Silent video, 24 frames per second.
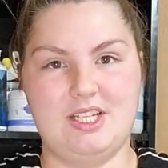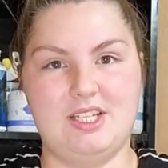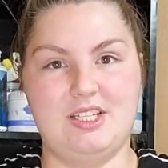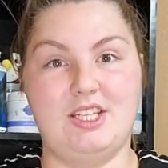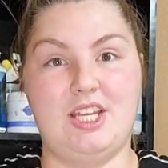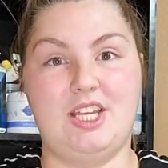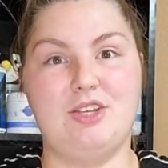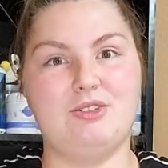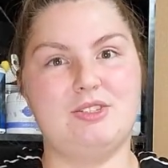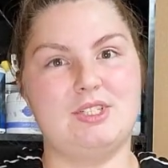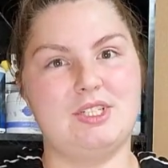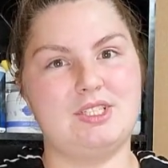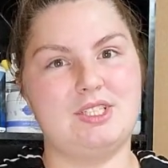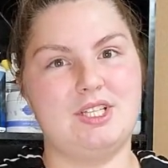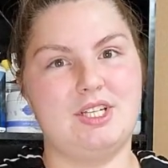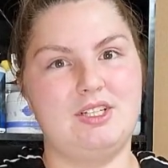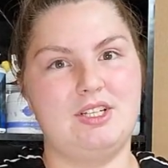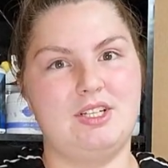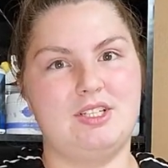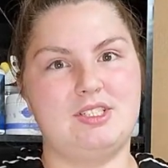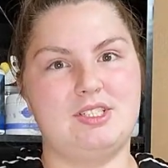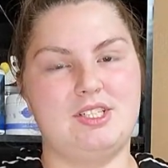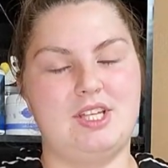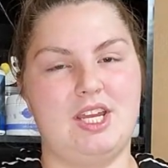They used to
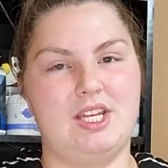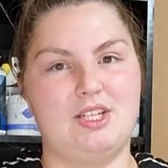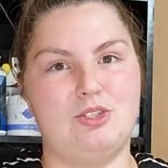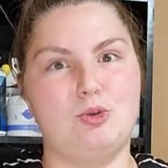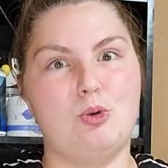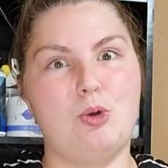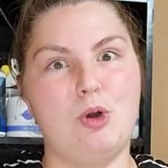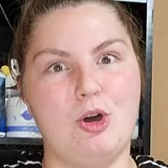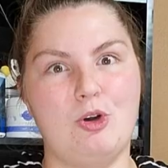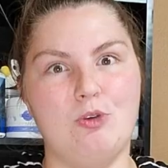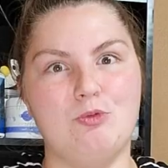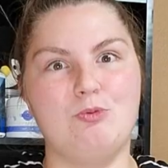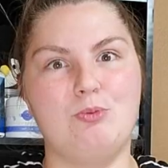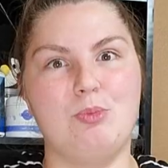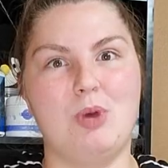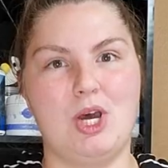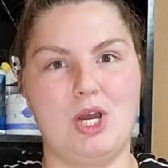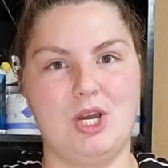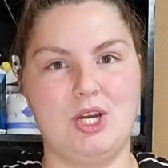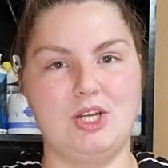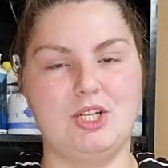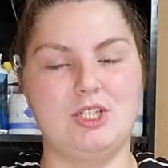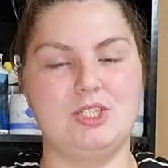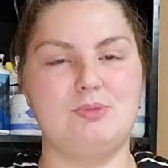send us like 12
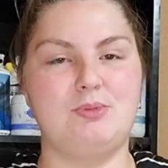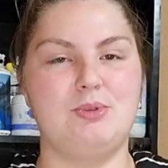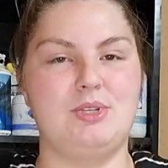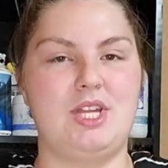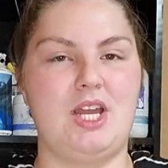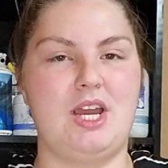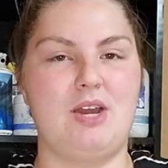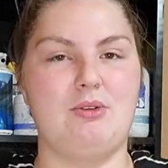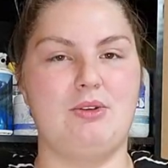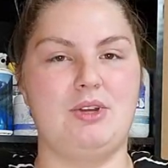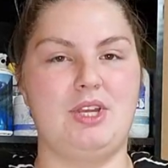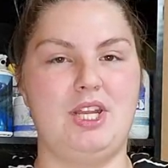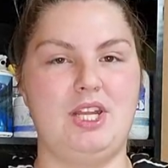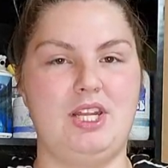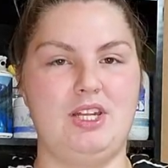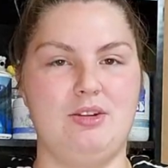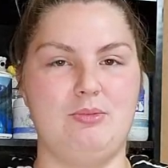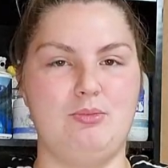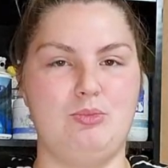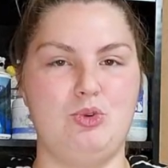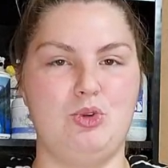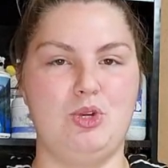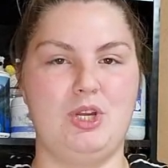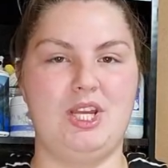bars, but now we're getting
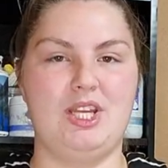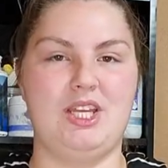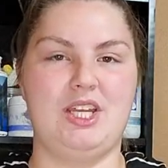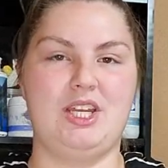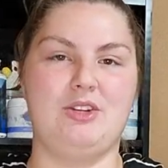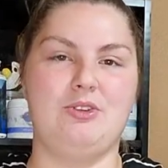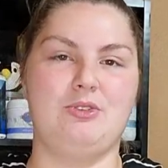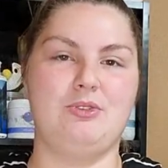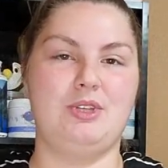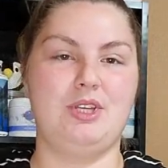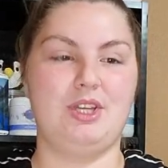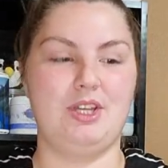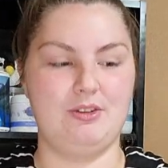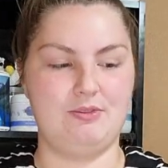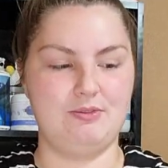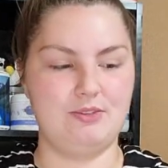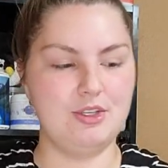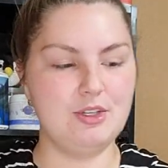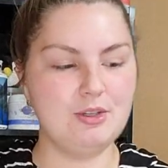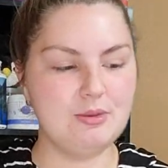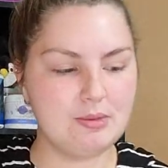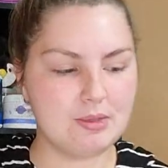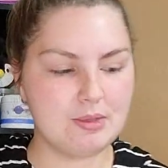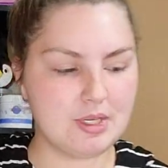a brick and only a
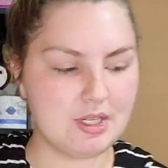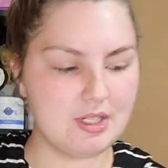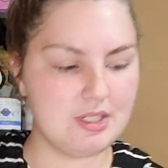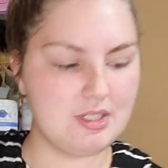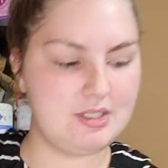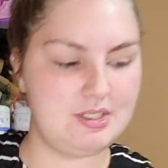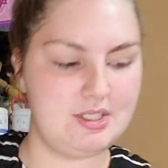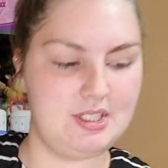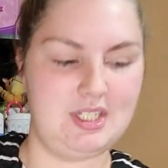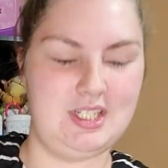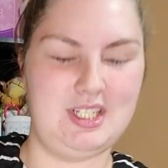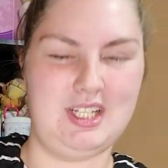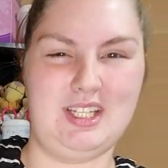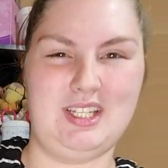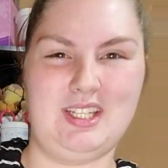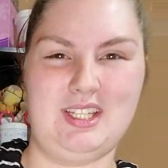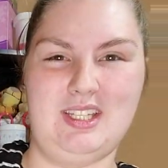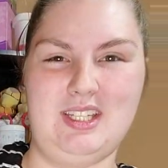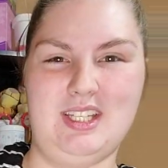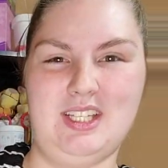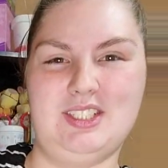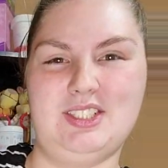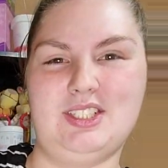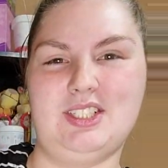few bars, and
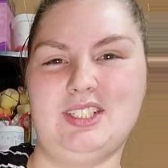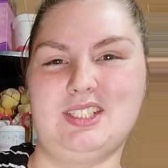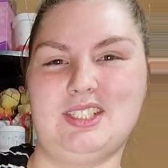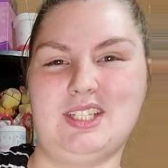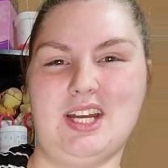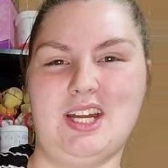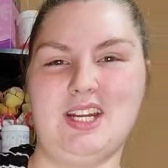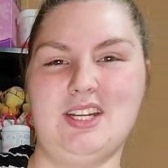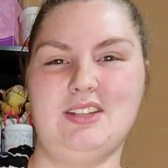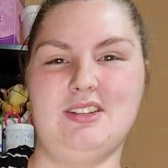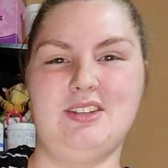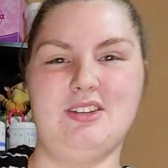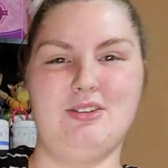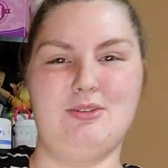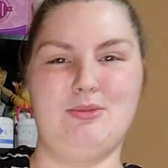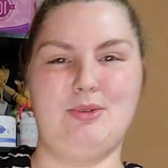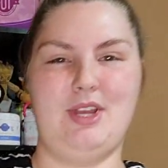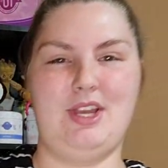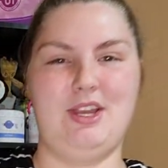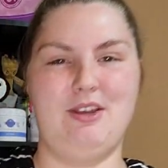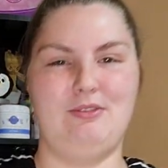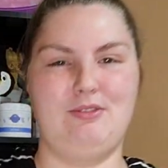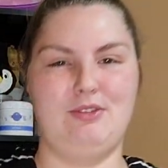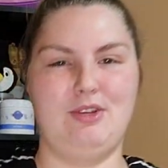it's just kind of their
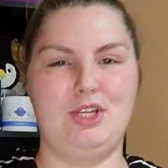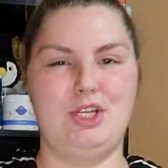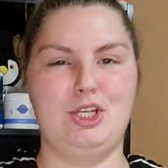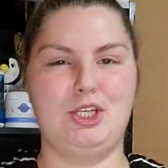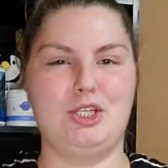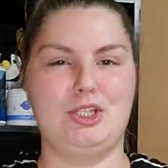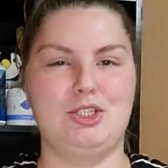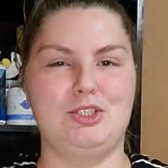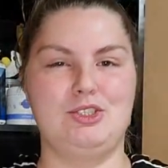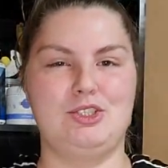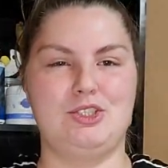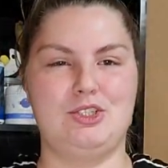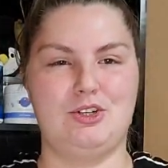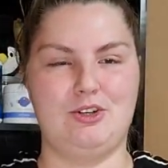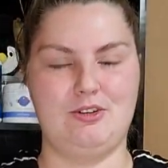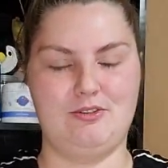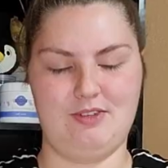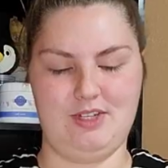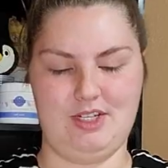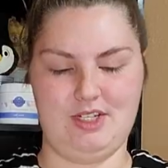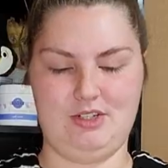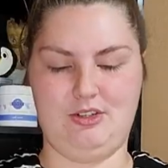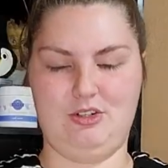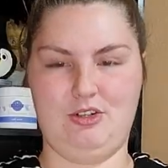way of
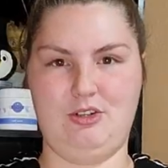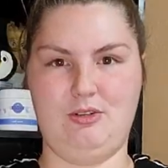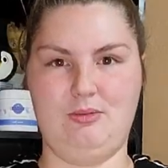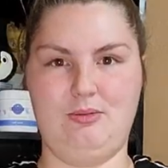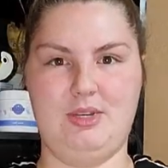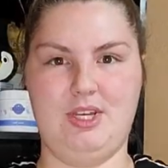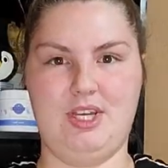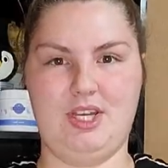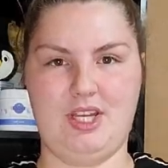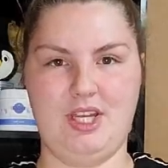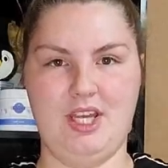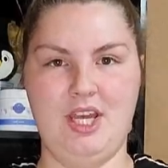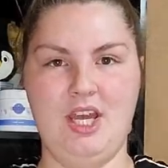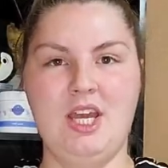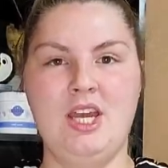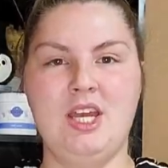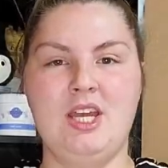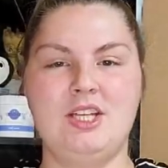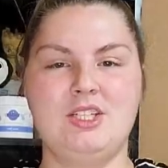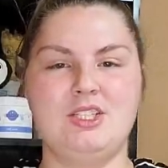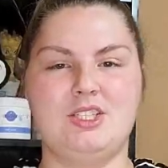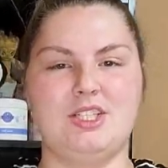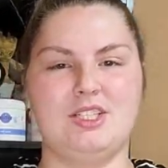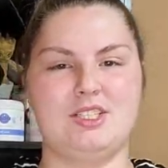conserving a little bit,
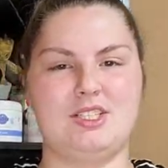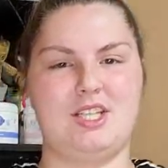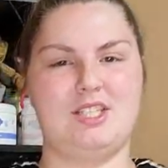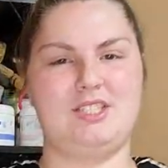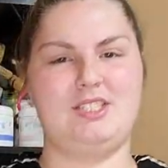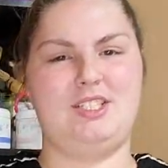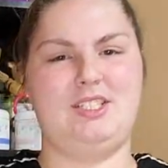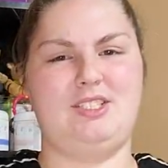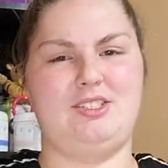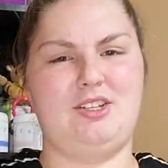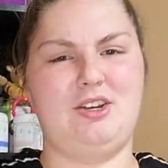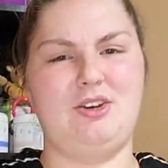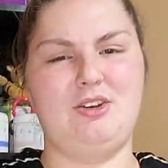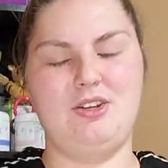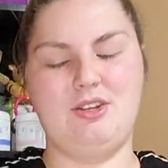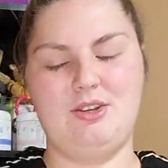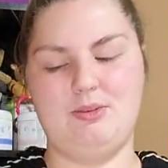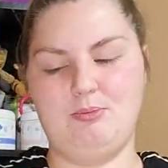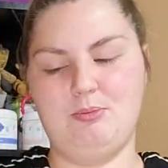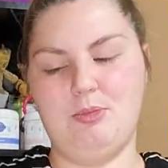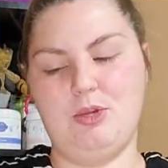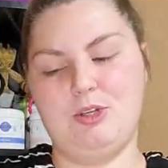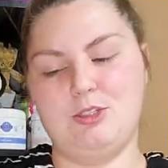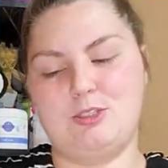just because it's
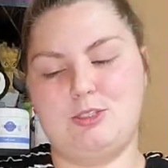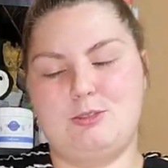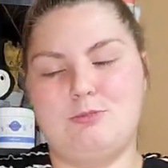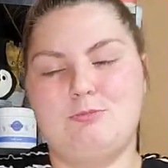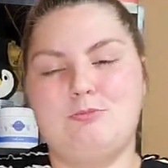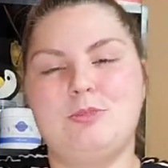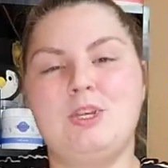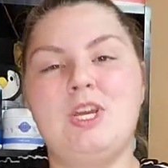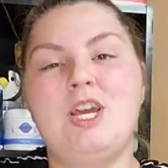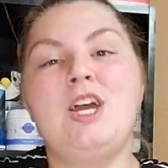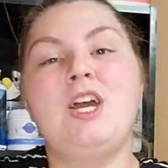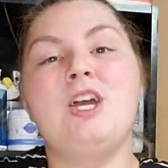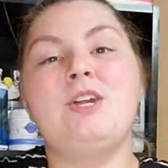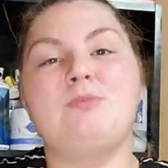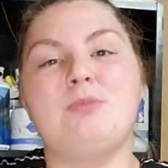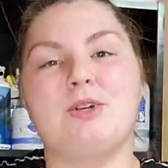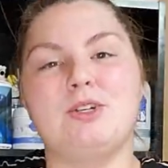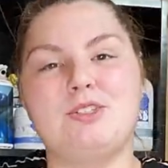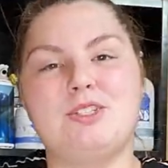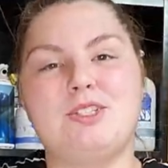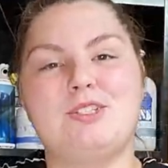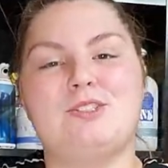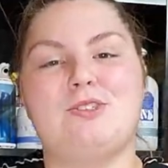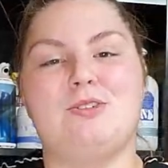most
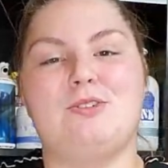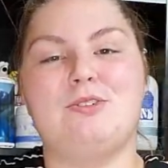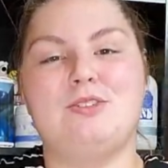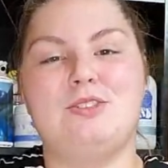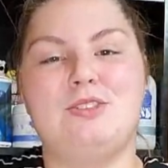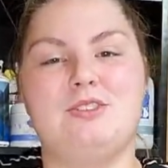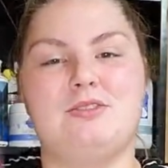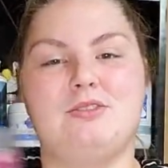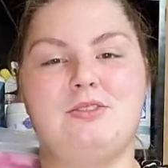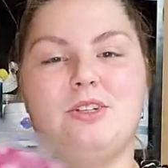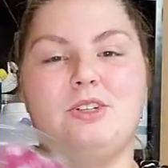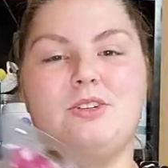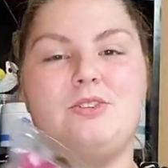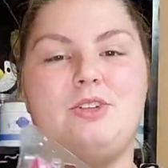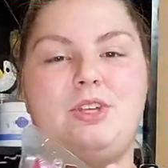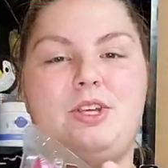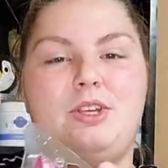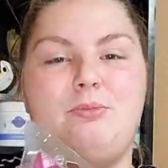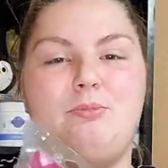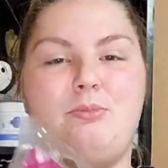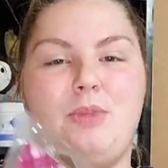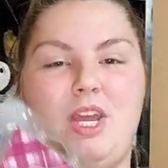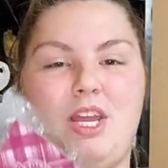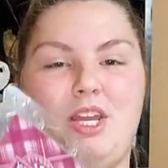consultants
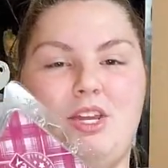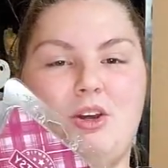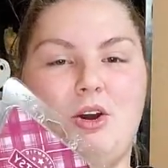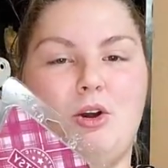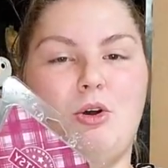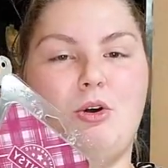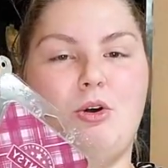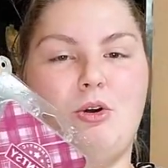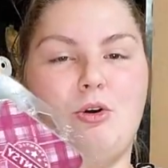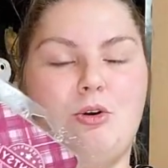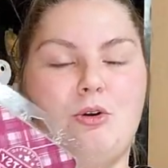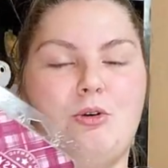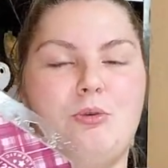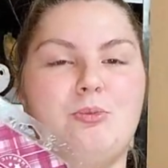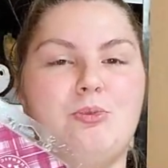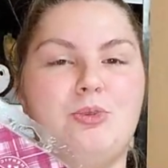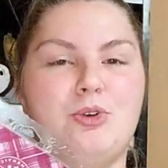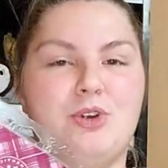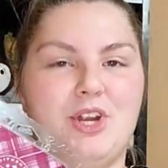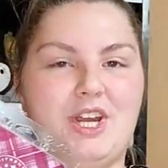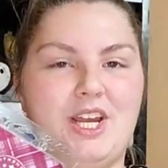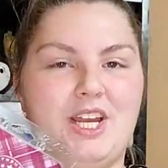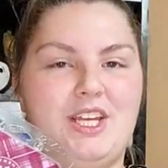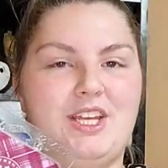literally make a whole
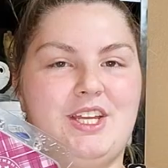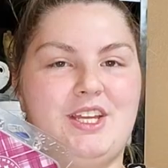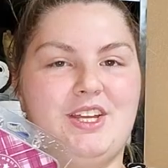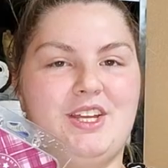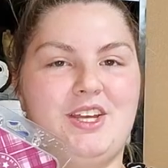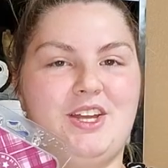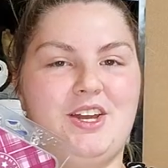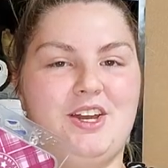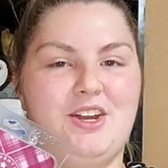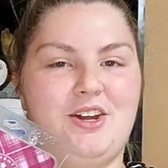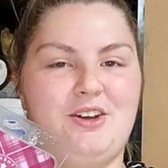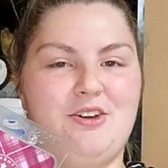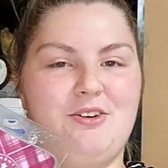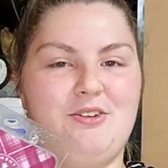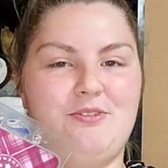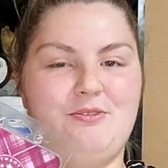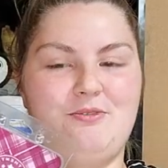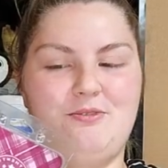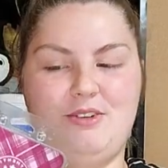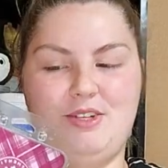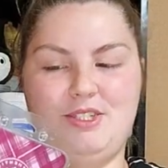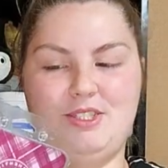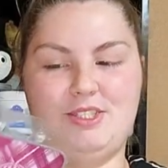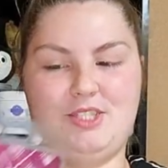brick of
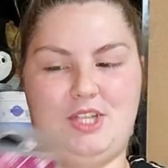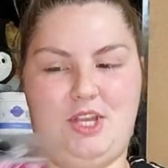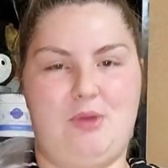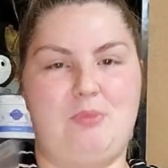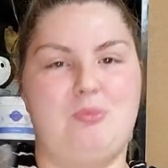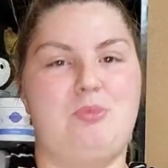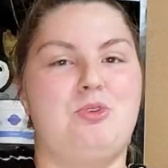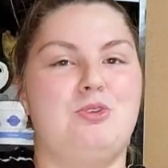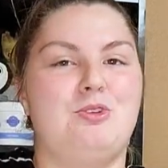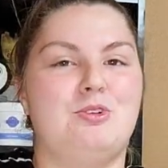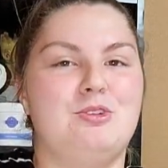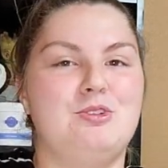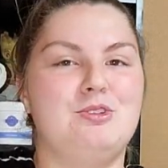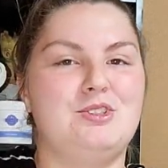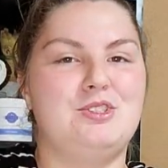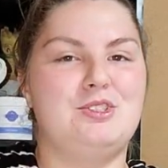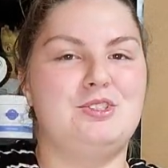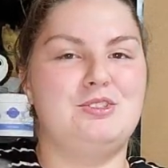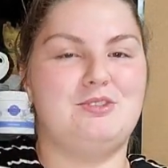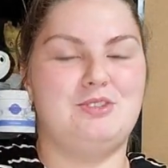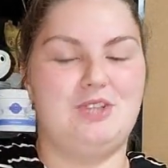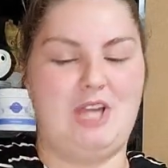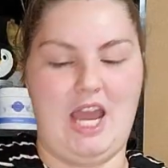samples.